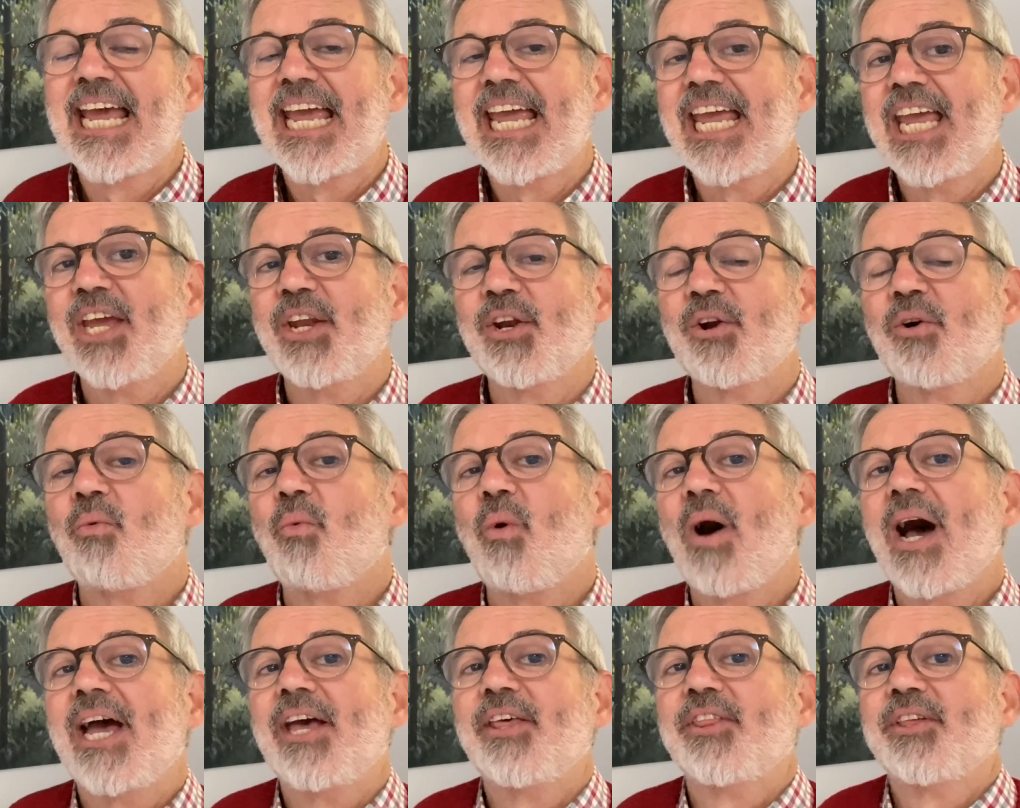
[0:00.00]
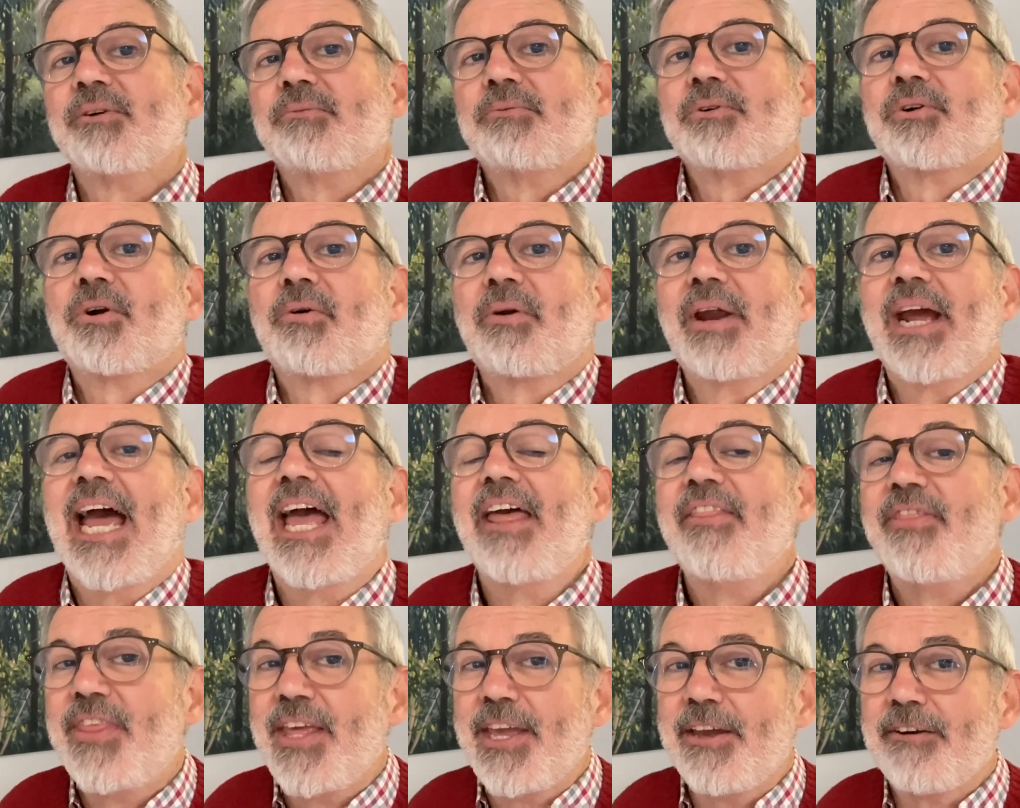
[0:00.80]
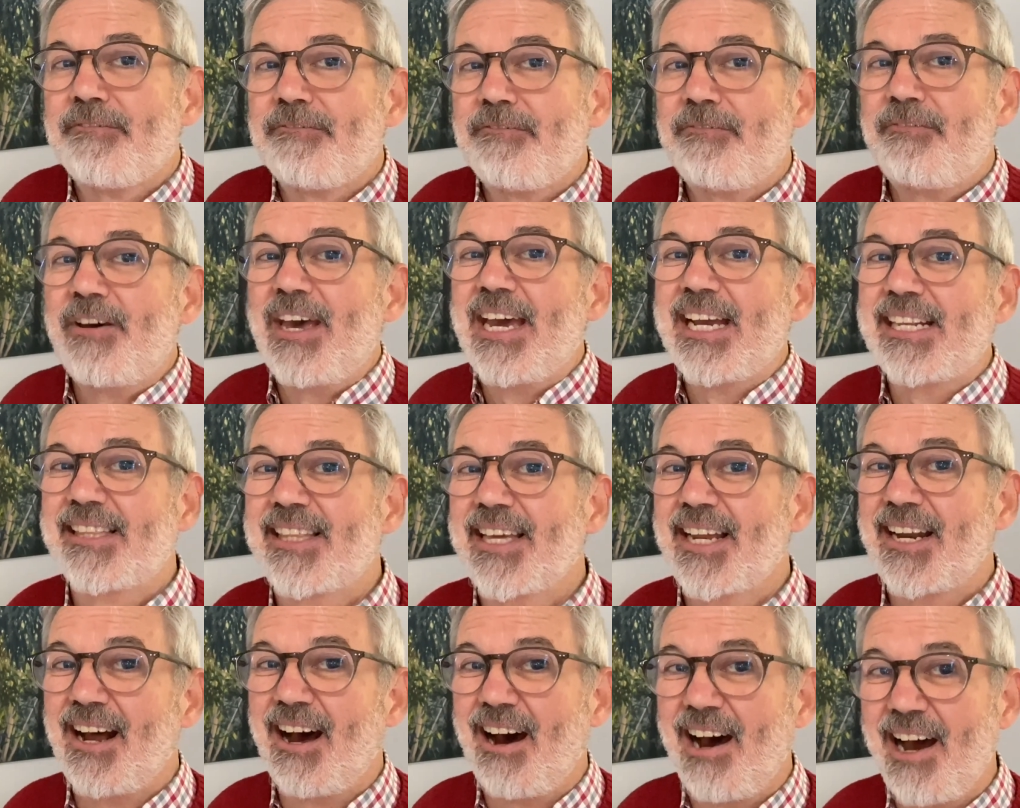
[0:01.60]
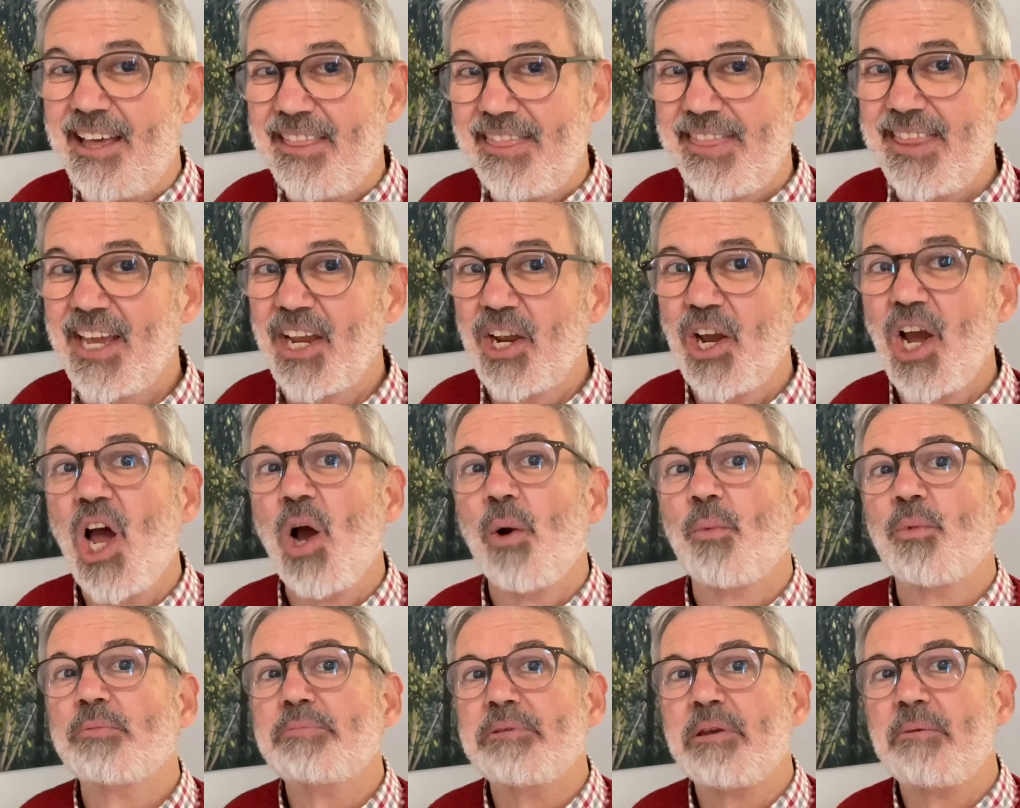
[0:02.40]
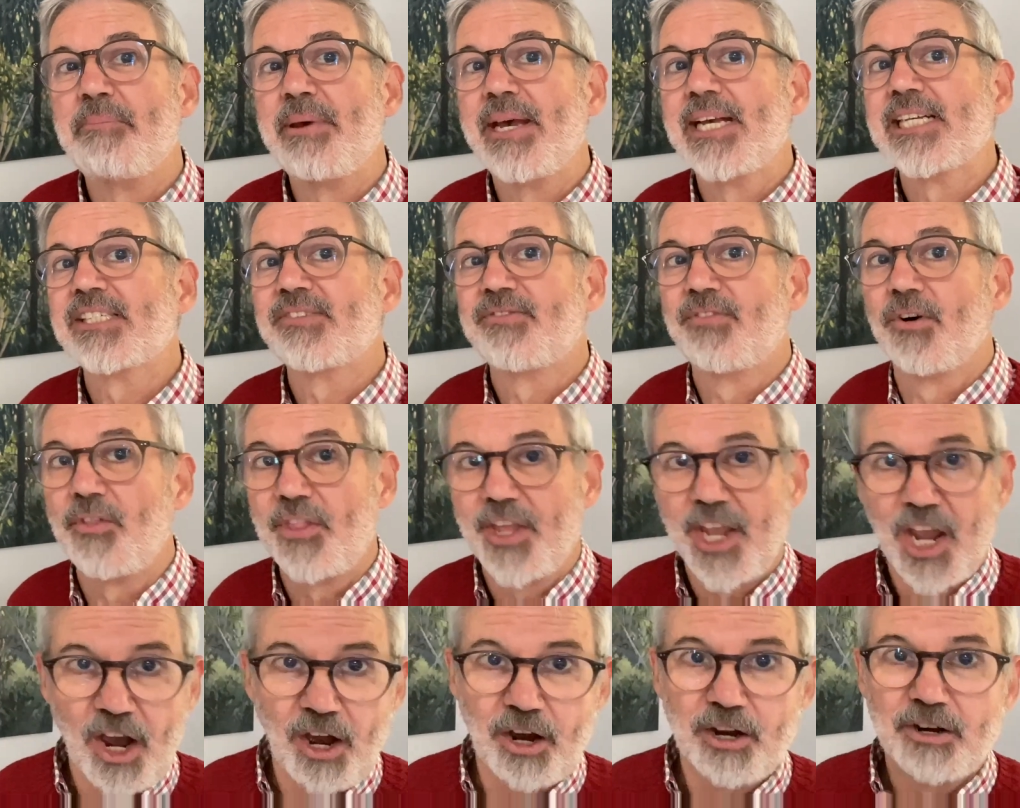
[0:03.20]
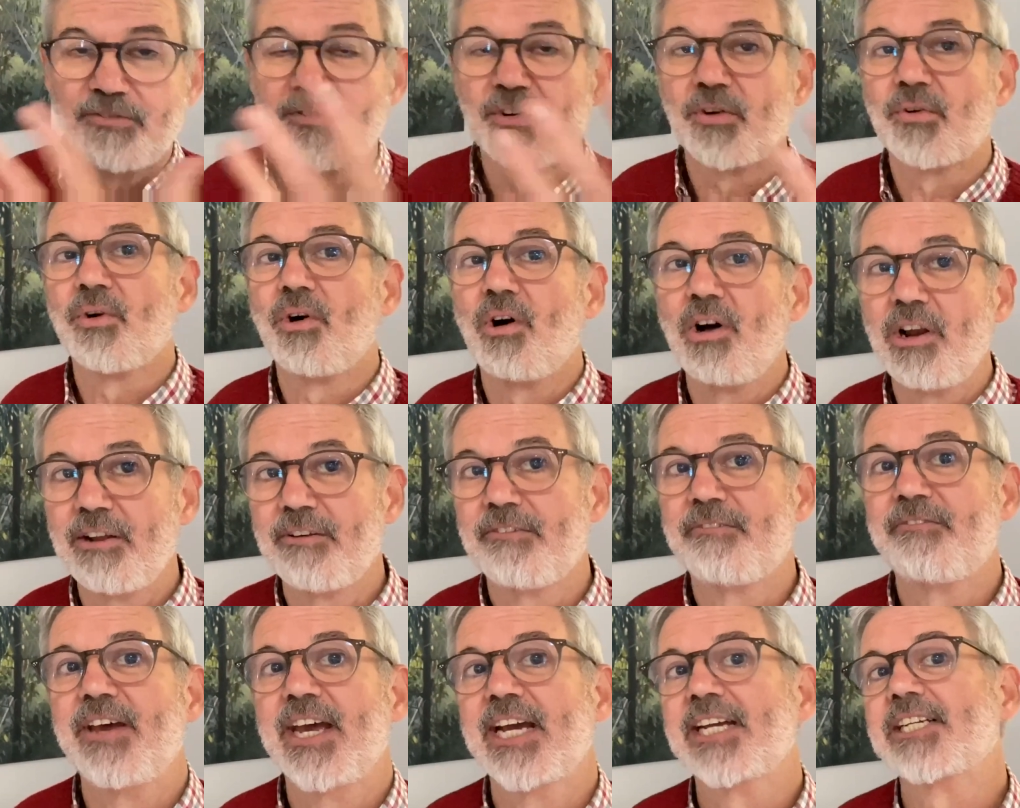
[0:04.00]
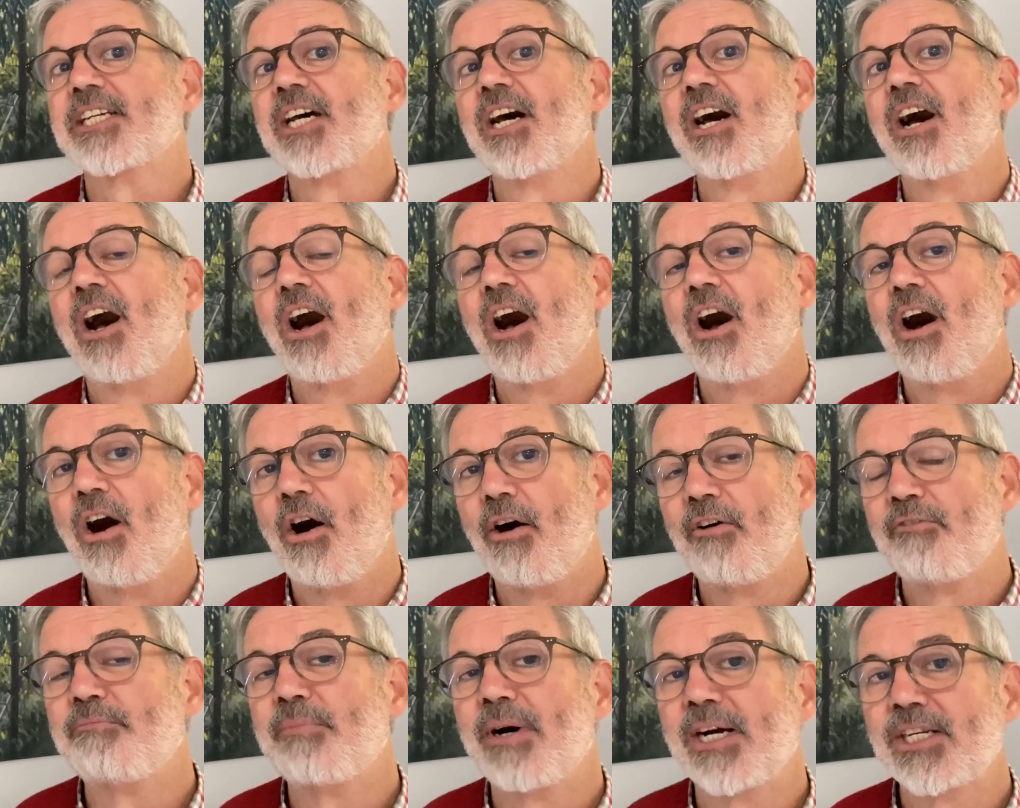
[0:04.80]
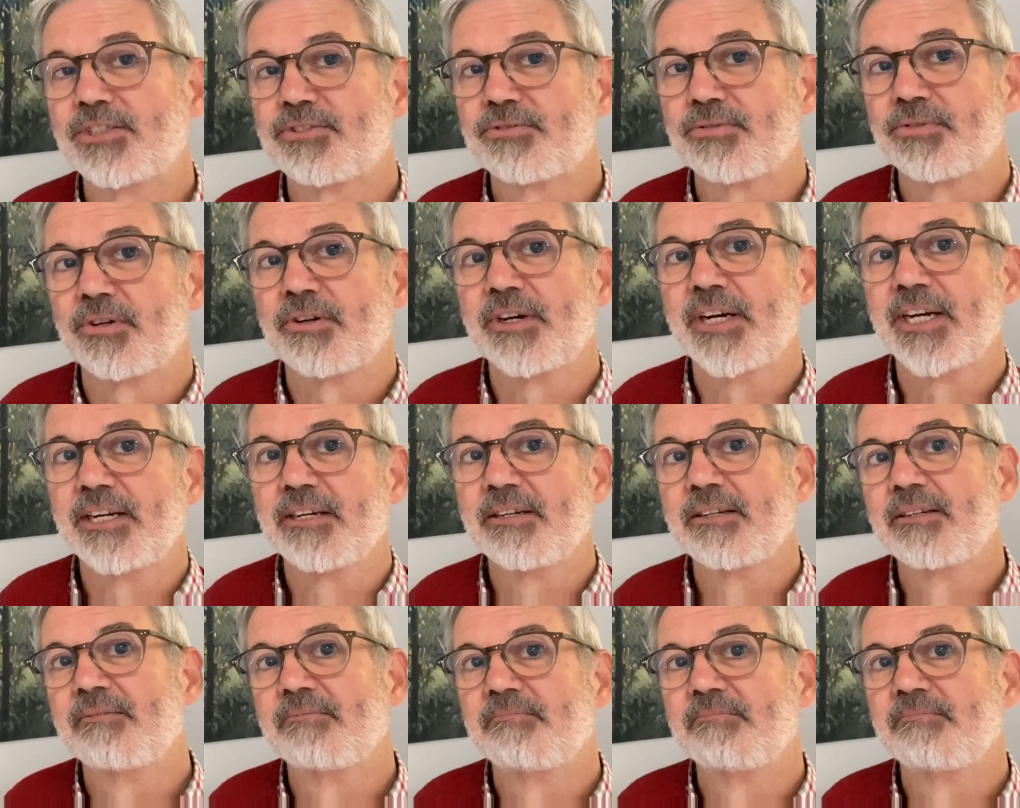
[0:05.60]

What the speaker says: in a way that will create the effect that I think will be best for the overall effect of my drawing?